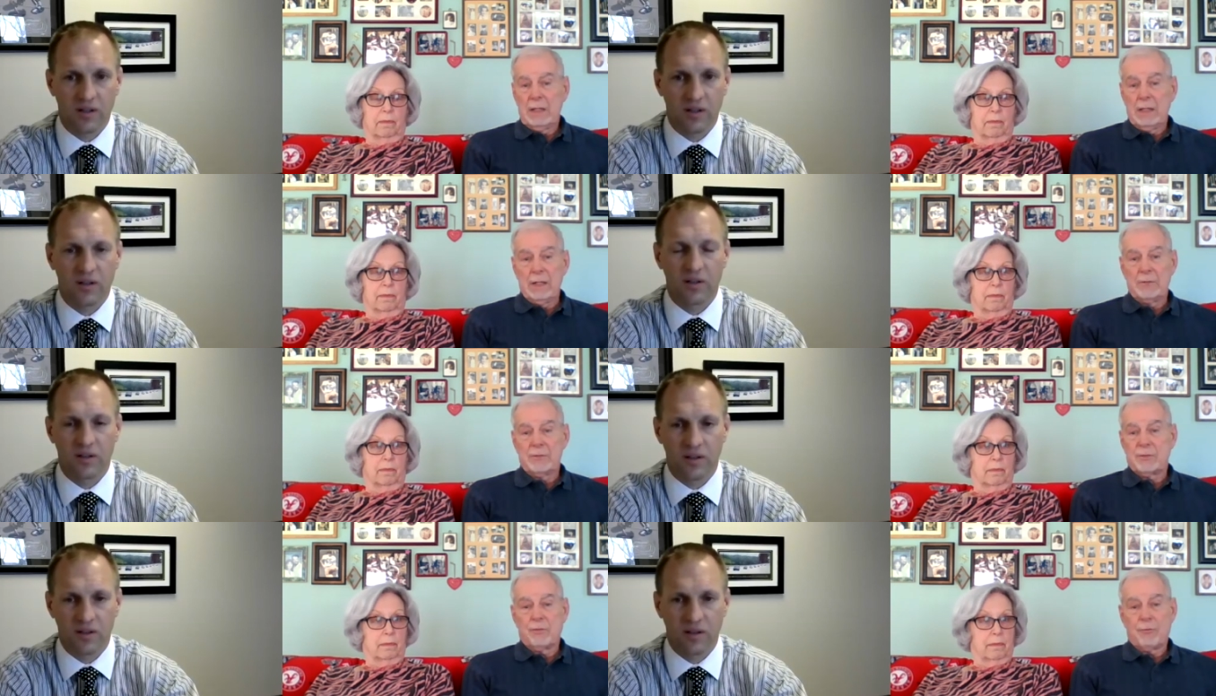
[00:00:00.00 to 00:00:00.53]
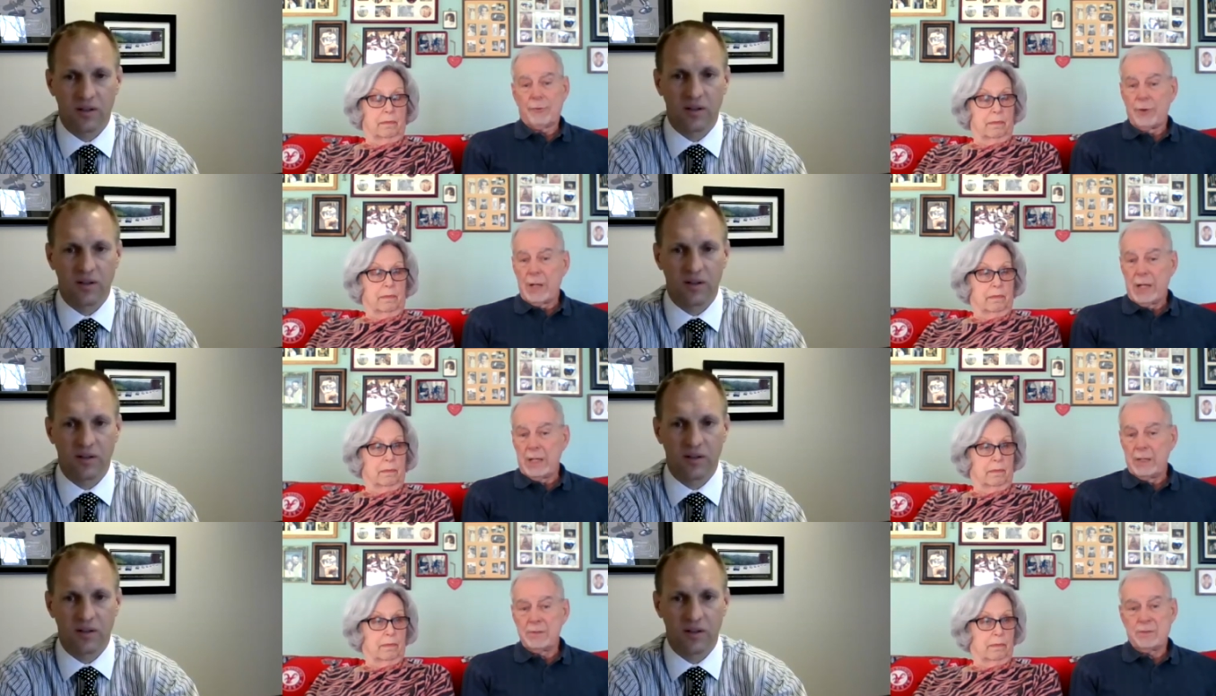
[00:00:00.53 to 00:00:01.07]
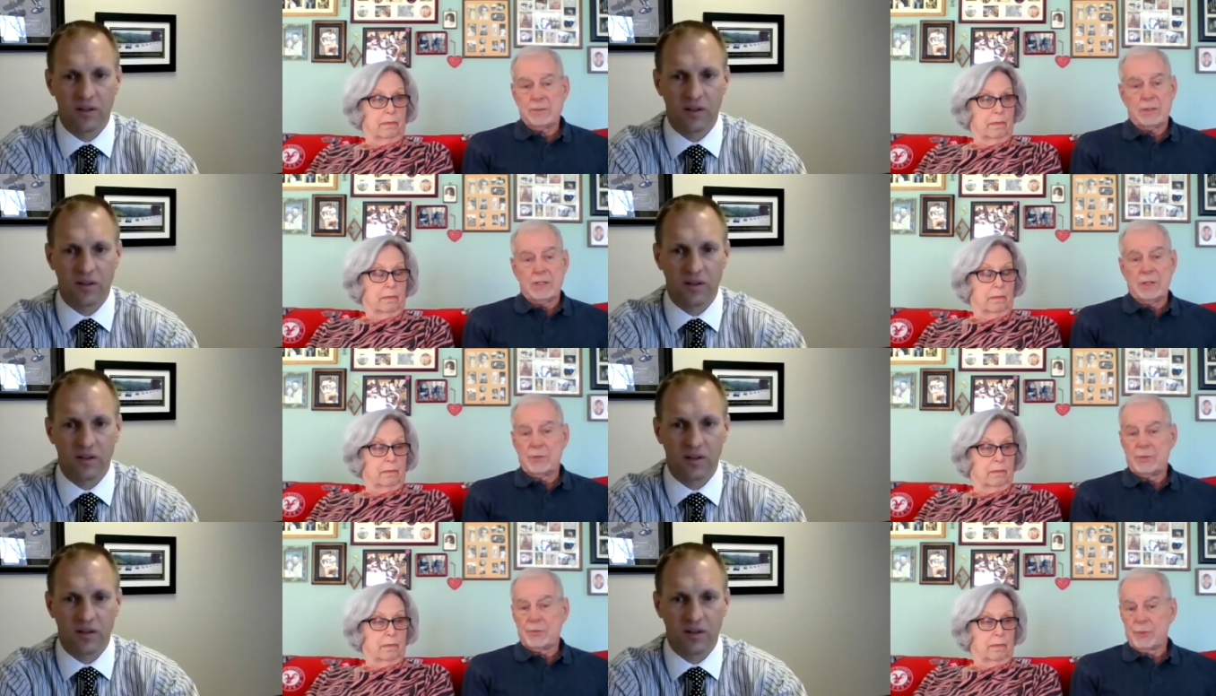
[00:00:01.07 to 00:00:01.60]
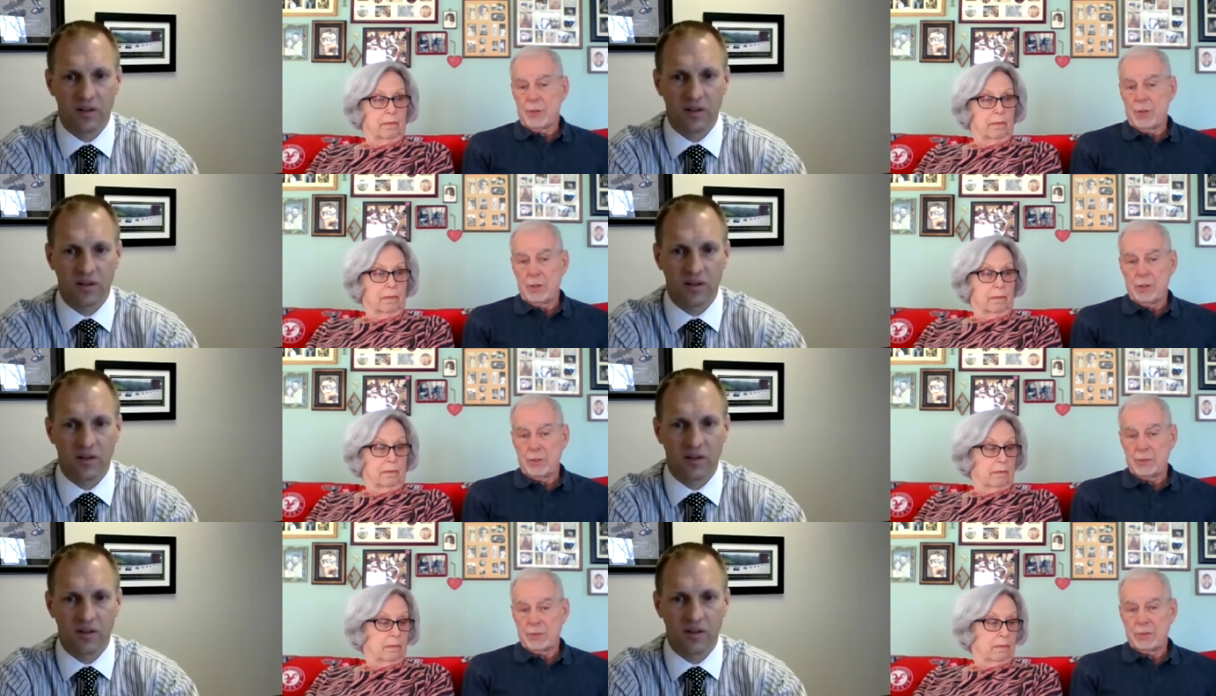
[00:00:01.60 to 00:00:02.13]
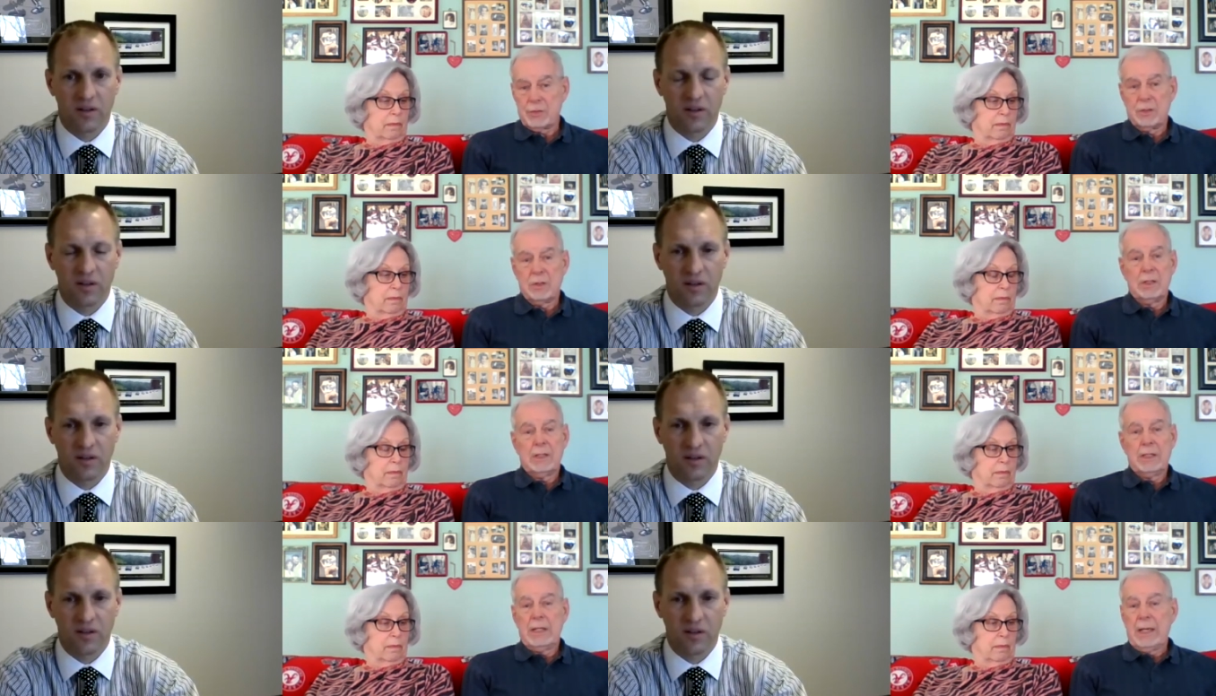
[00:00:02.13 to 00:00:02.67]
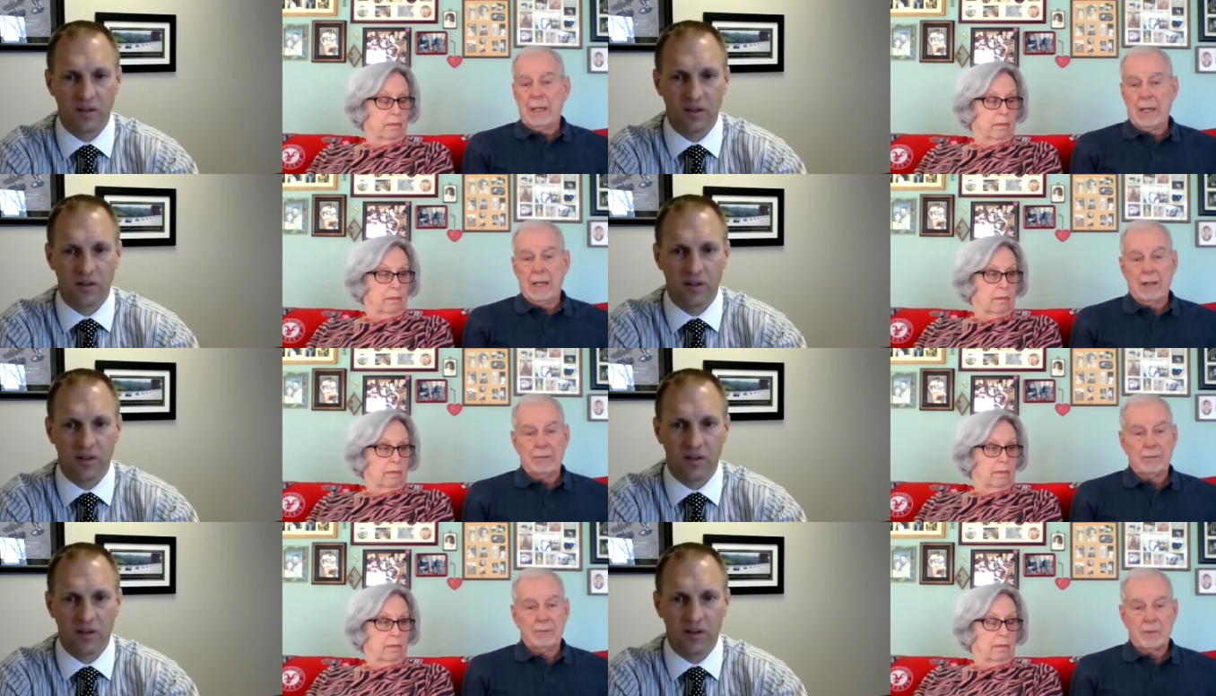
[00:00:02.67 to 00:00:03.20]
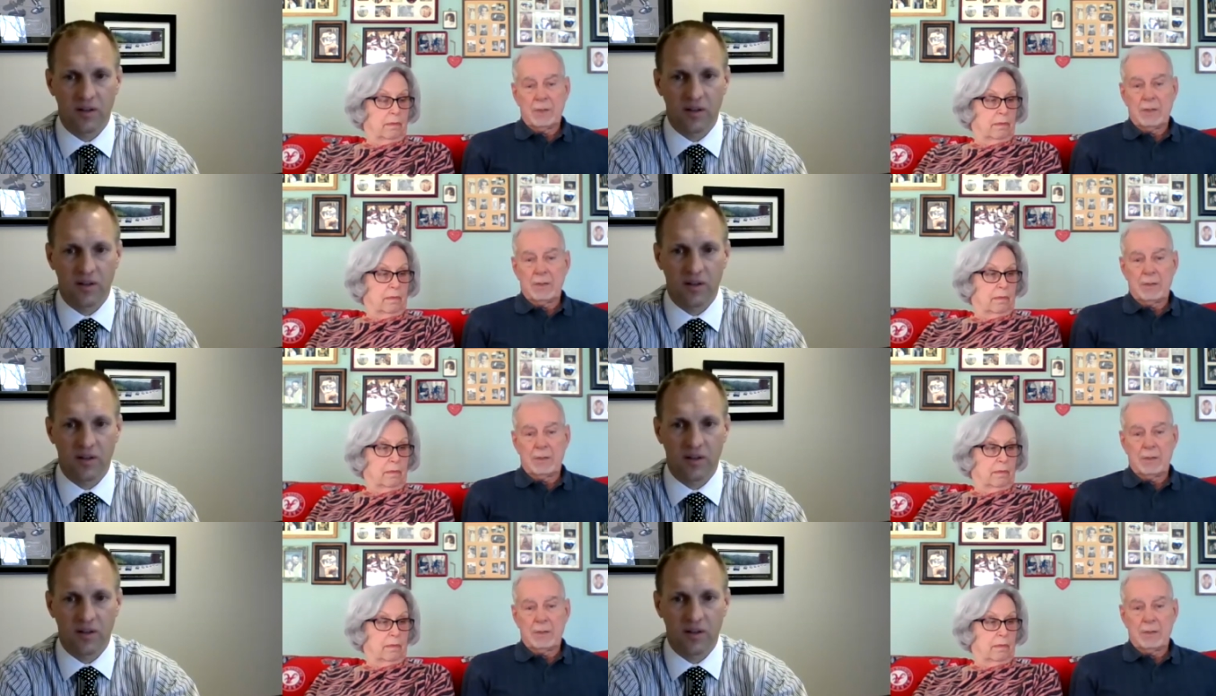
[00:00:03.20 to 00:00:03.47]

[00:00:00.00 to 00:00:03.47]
Speaker 1: it's friends, it's church, and